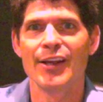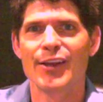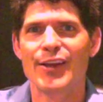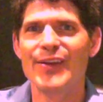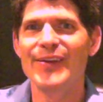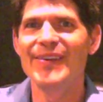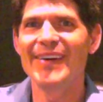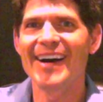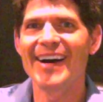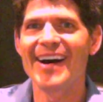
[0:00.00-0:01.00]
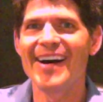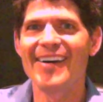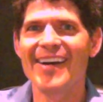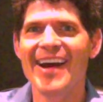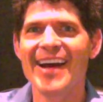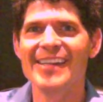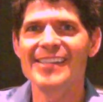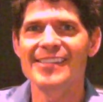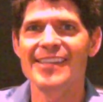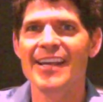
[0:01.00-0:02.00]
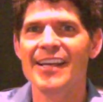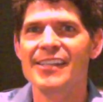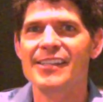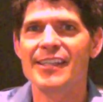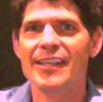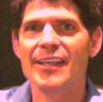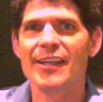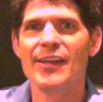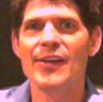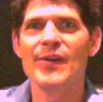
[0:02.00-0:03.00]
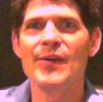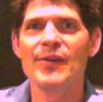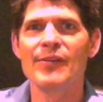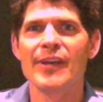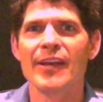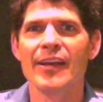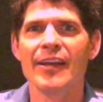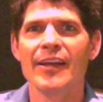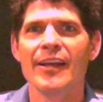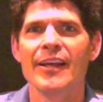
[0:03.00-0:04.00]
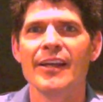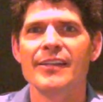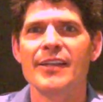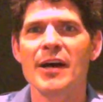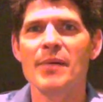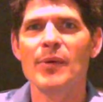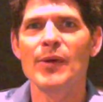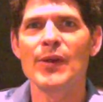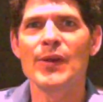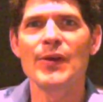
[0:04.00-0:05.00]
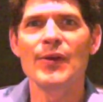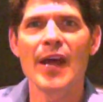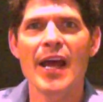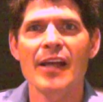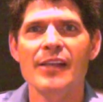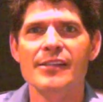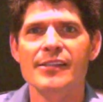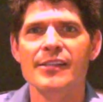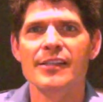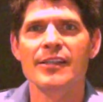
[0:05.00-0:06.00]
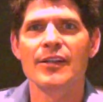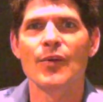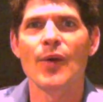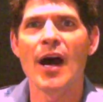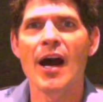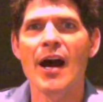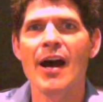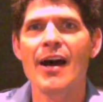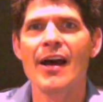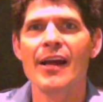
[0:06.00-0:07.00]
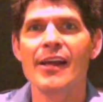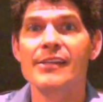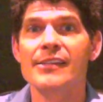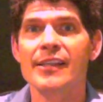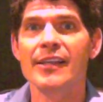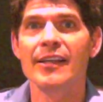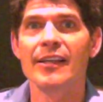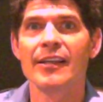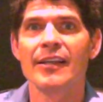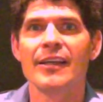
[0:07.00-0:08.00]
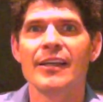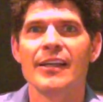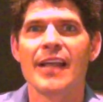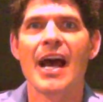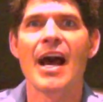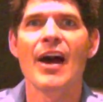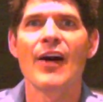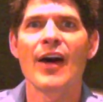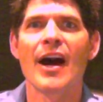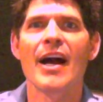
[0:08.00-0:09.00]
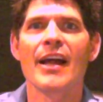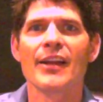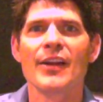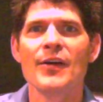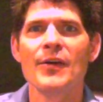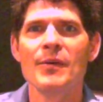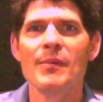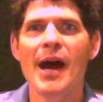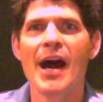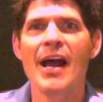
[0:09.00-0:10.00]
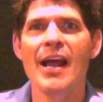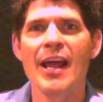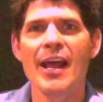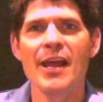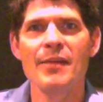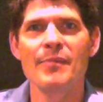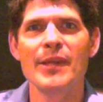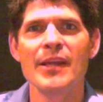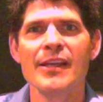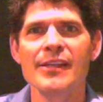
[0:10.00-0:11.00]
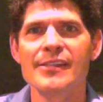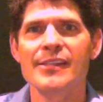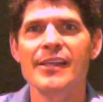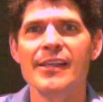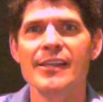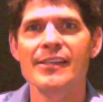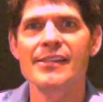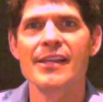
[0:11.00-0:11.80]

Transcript: Q, R, S, T, U, V, W, X, Y, Z. Now I know my ABCs.